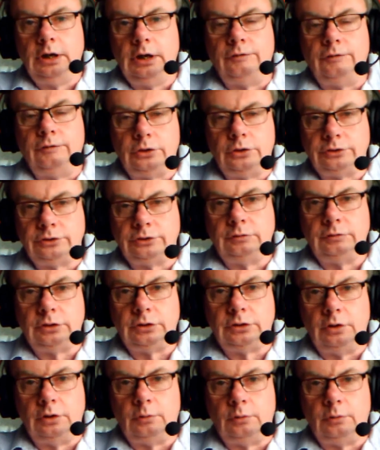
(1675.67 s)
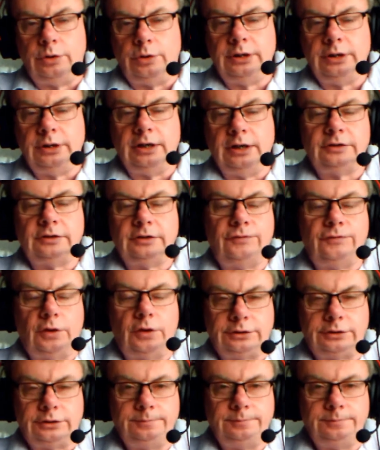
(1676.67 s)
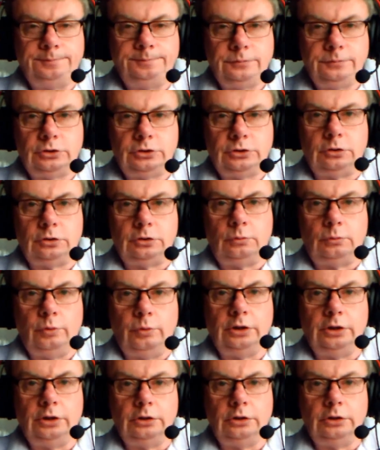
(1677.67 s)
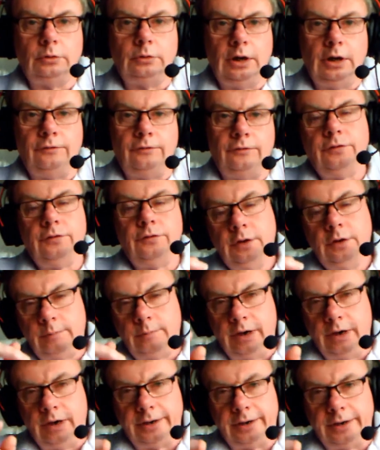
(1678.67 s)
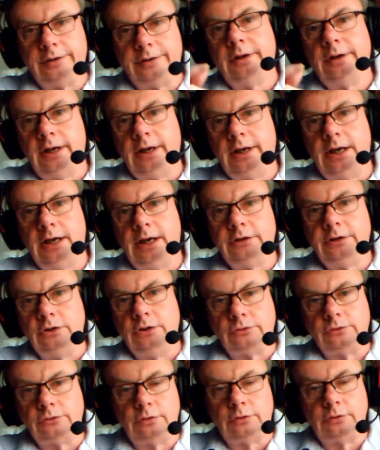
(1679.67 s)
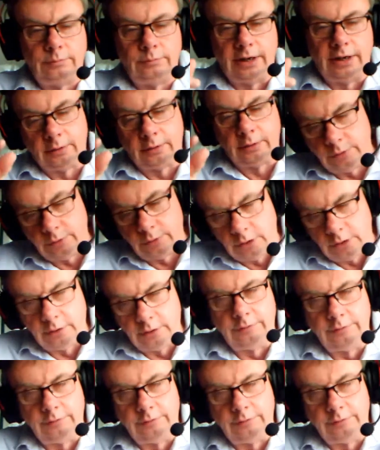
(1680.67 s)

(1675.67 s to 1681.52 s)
If it doesn't return a 1, then it's false. So we could do if bracket add user bracket with all